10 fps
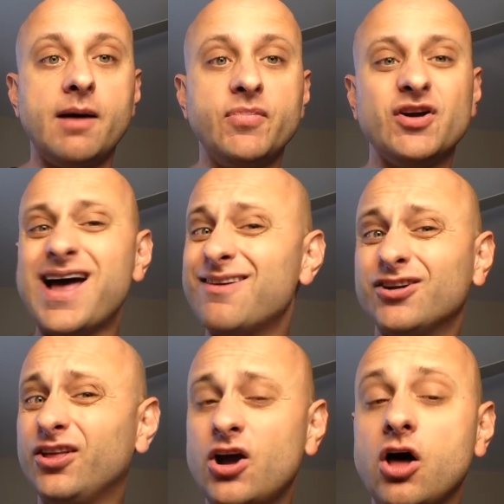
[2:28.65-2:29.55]
they're not
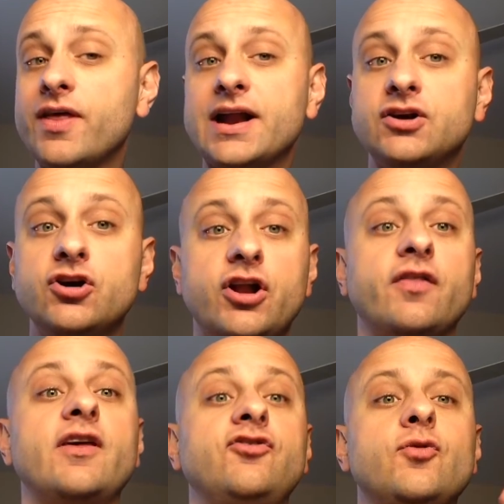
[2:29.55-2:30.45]
really all that good
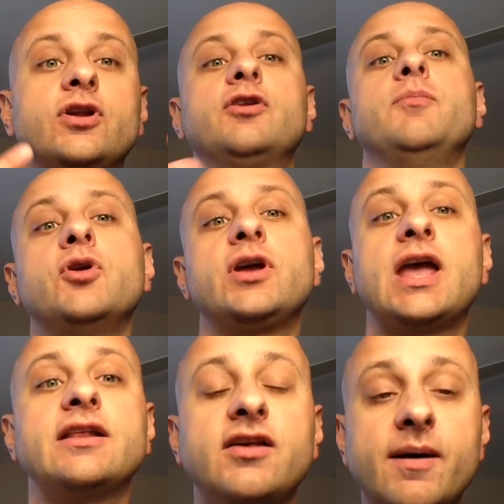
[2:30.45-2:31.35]
unless you can
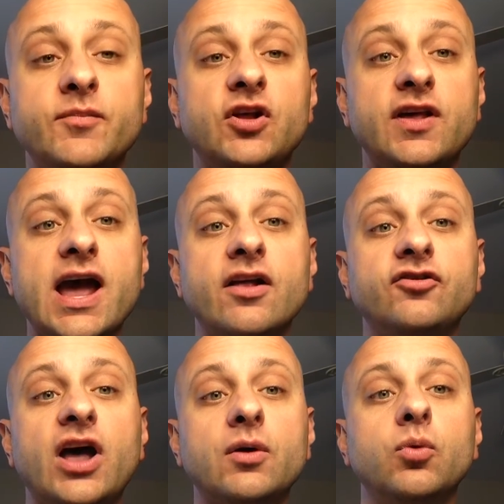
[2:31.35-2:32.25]
communicate them to the
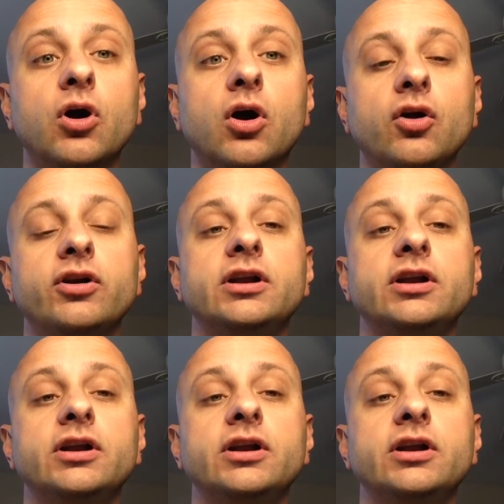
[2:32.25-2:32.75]
outside world.